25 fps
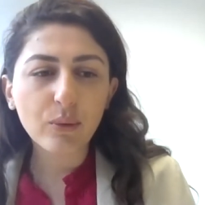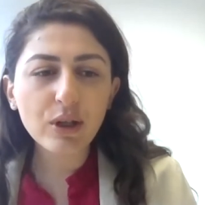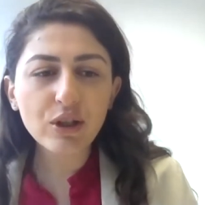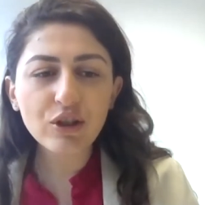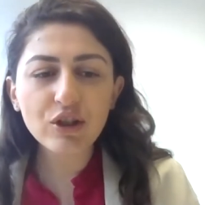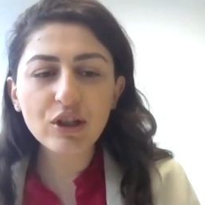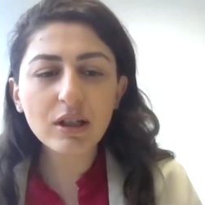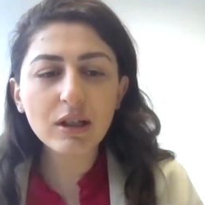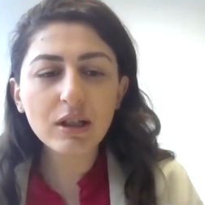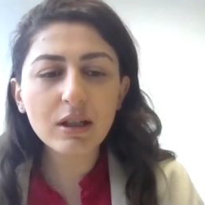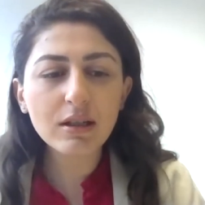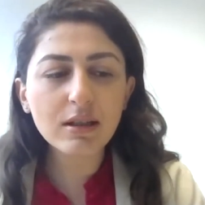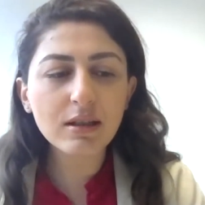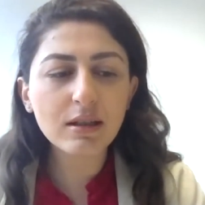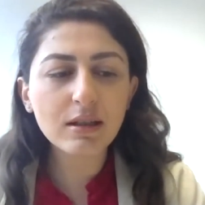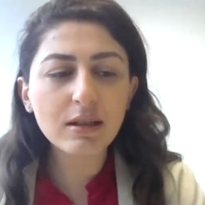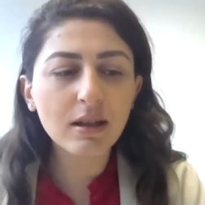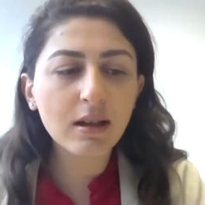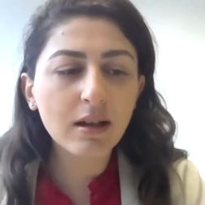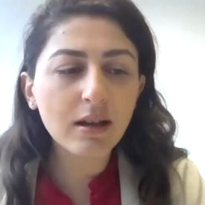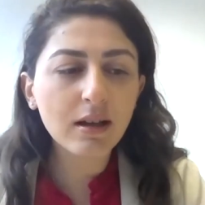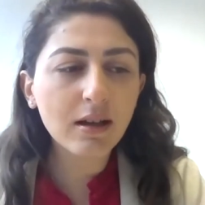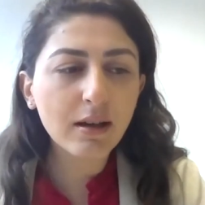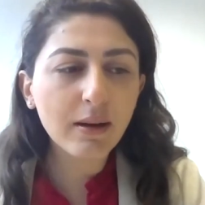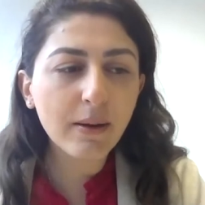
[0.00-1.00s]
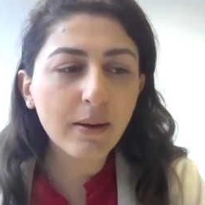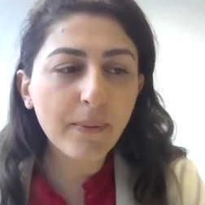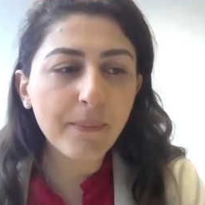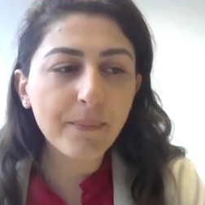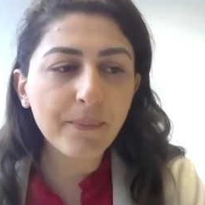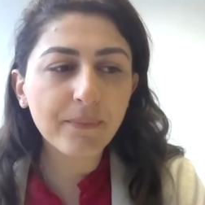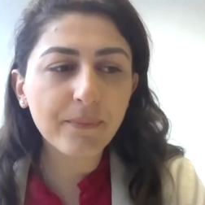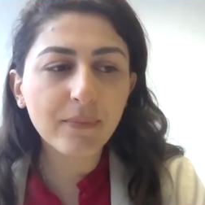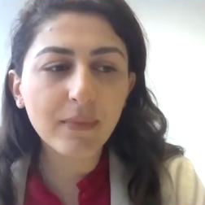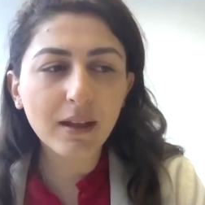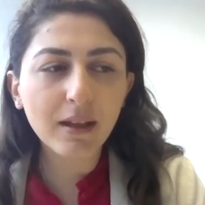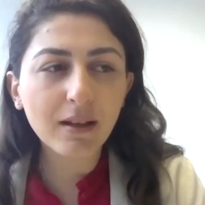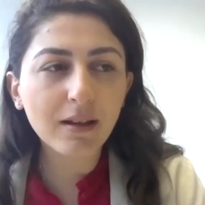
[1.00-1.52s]
which is, uh,
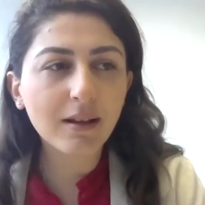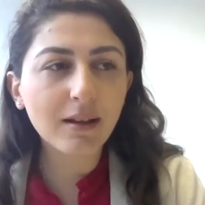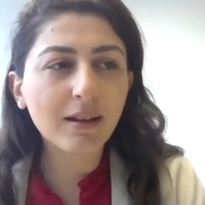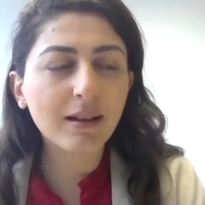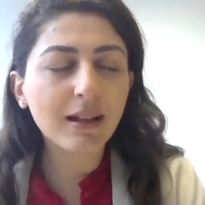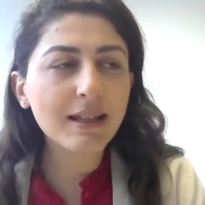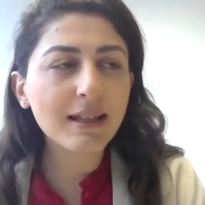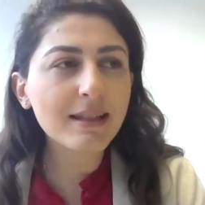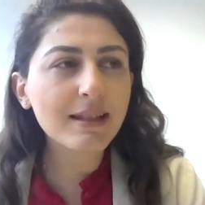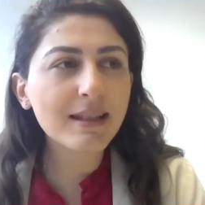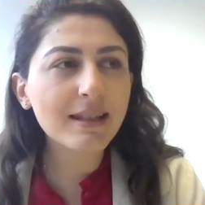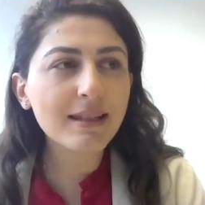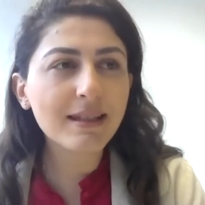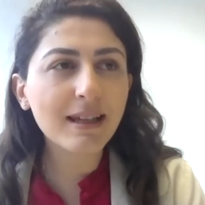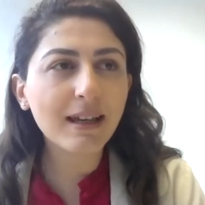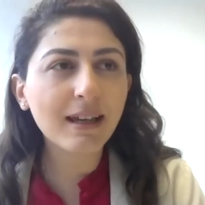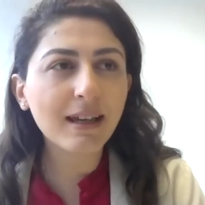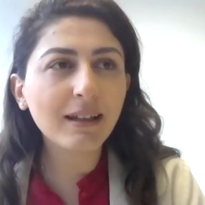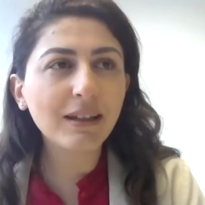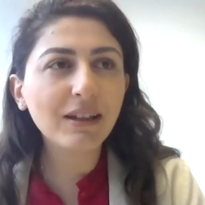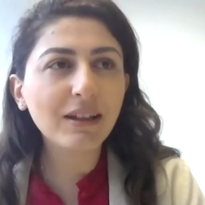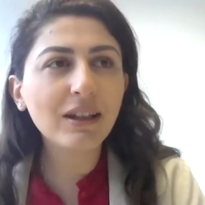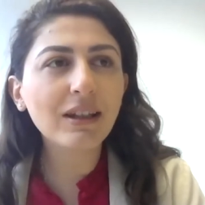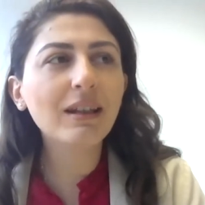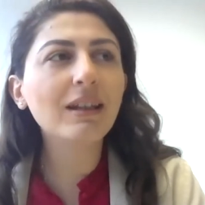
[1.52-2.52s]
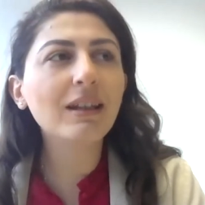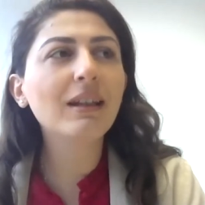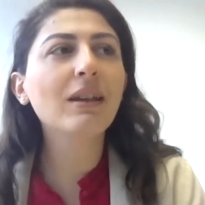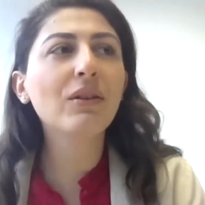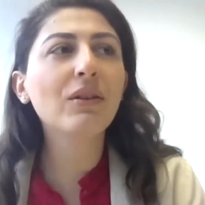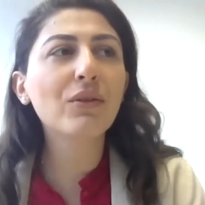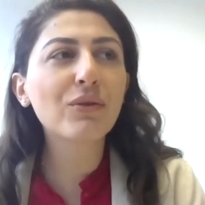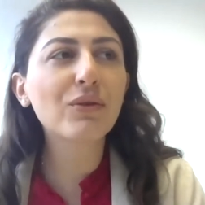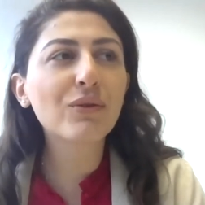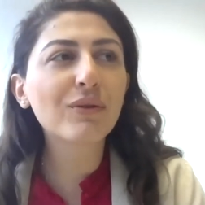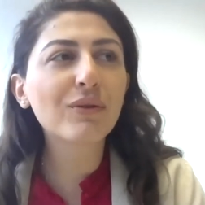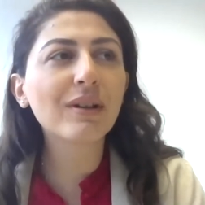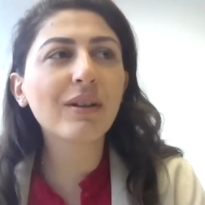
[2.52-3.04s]
let's say, key
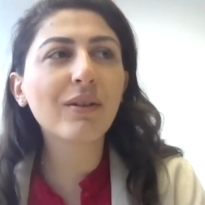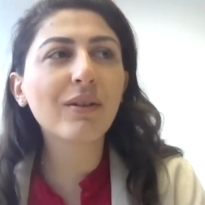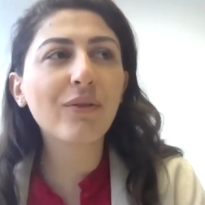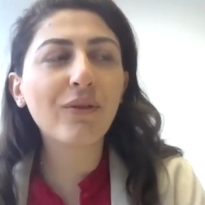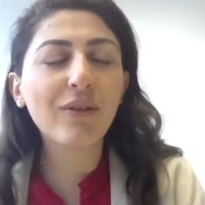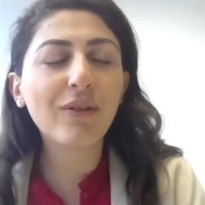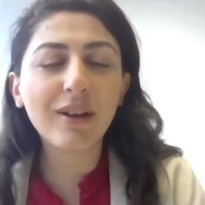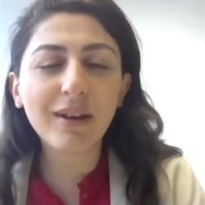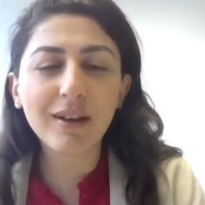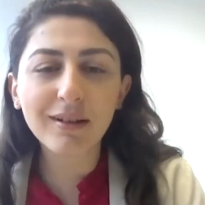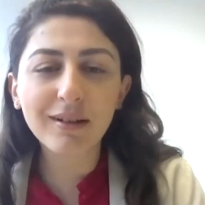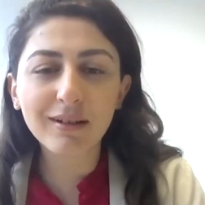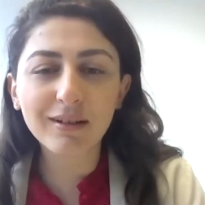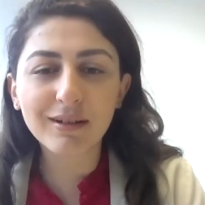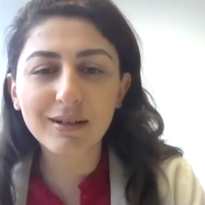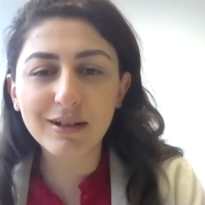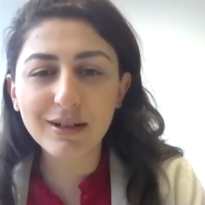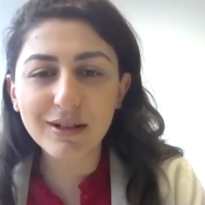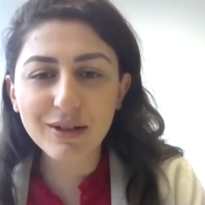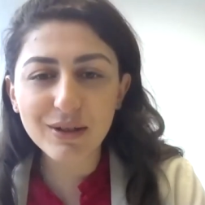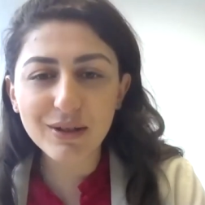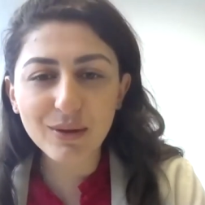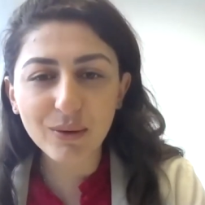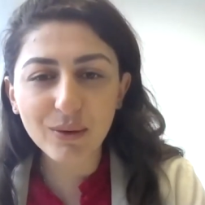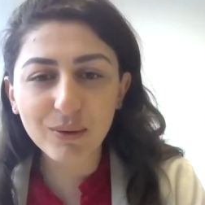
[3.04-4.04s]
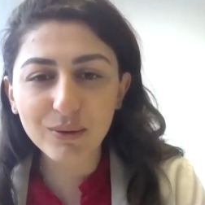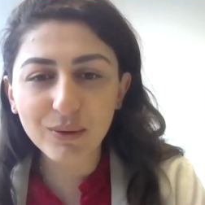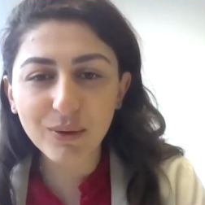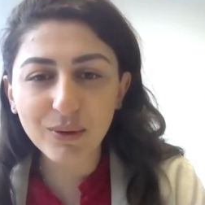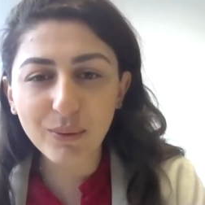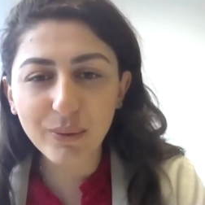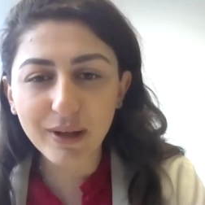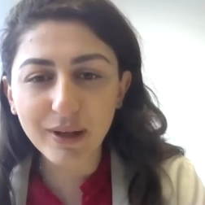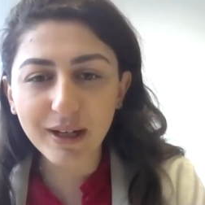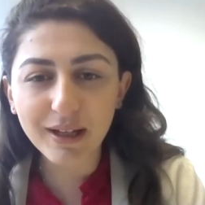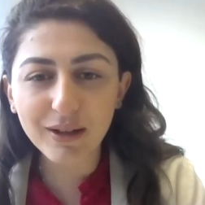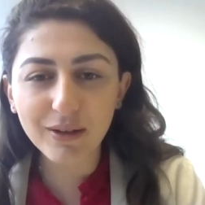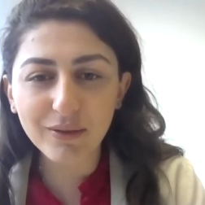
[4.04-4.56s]
three failures on
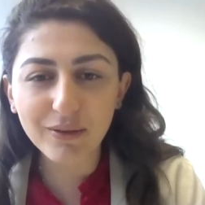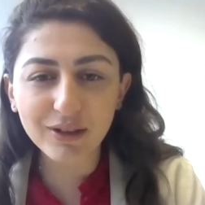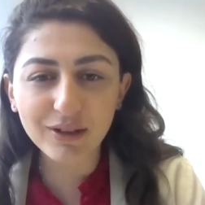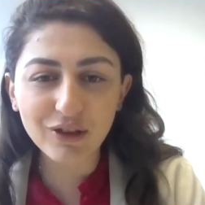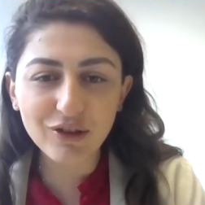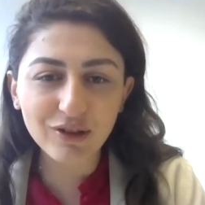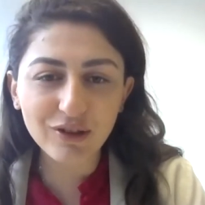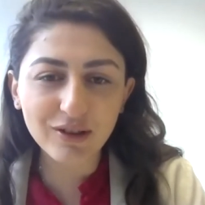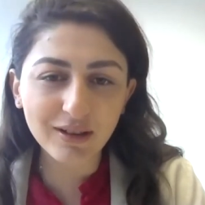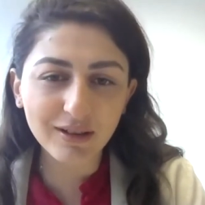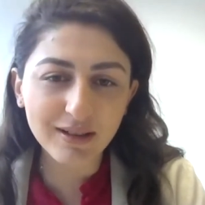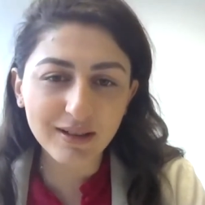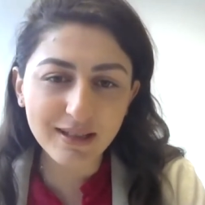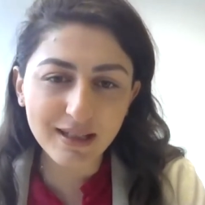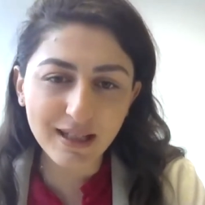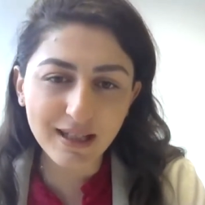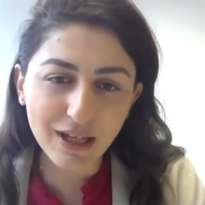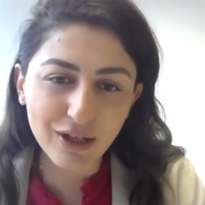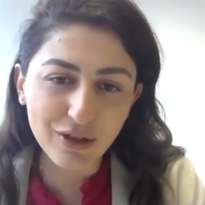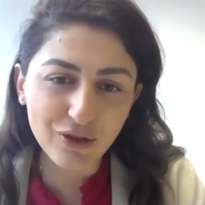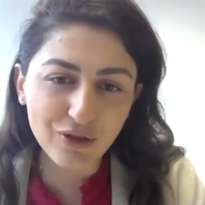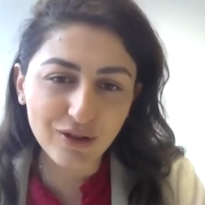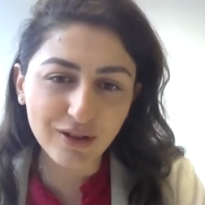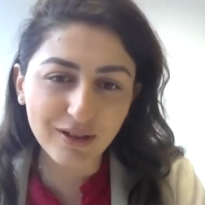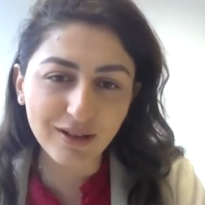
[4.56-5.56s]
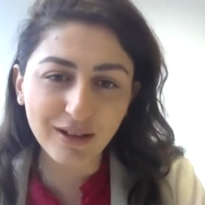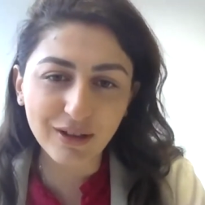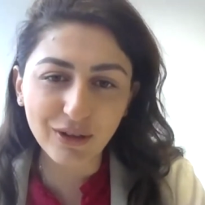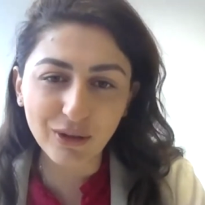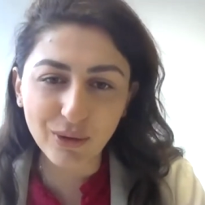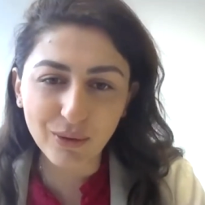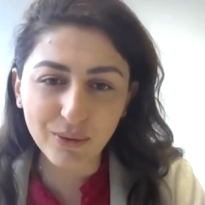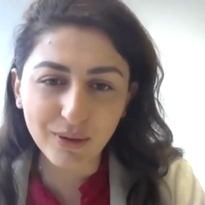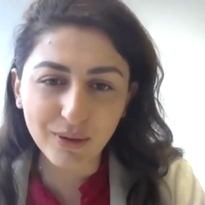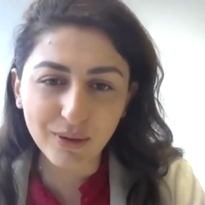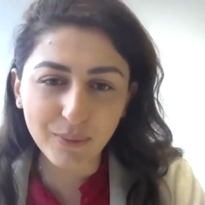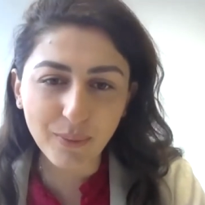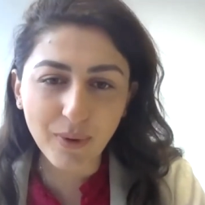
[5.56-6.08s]
the way of digitalization in
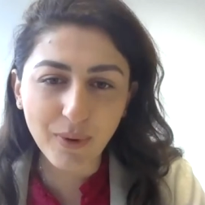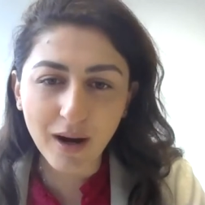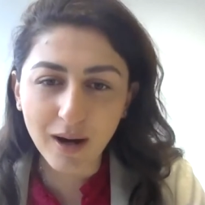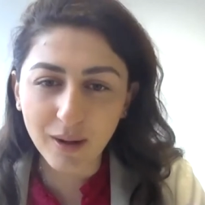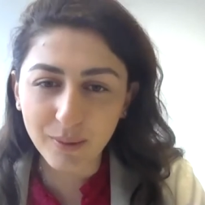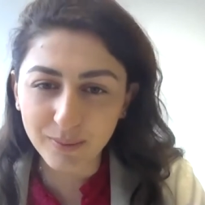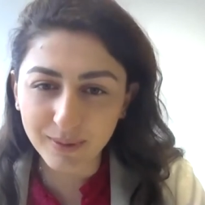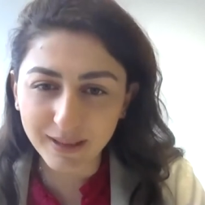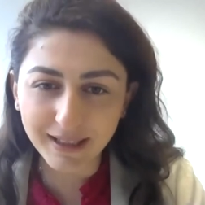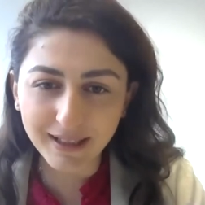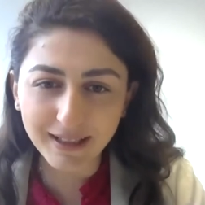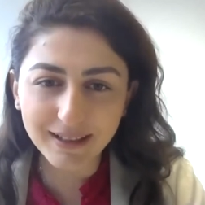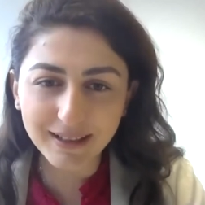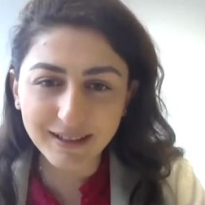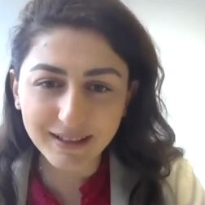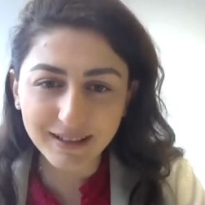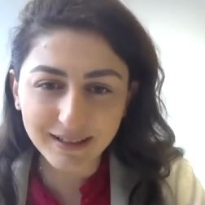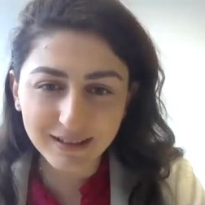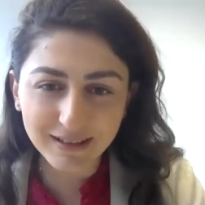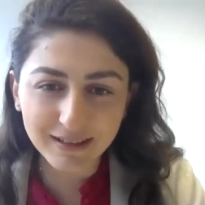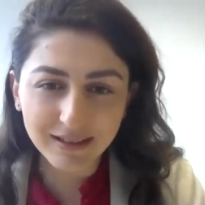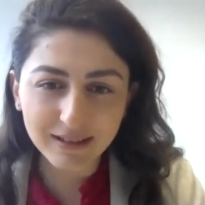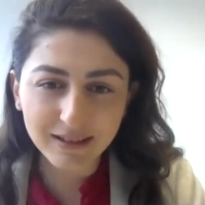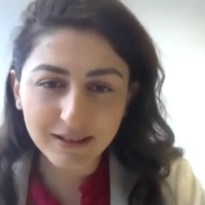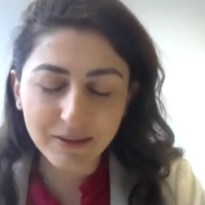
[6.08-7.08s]
your republic.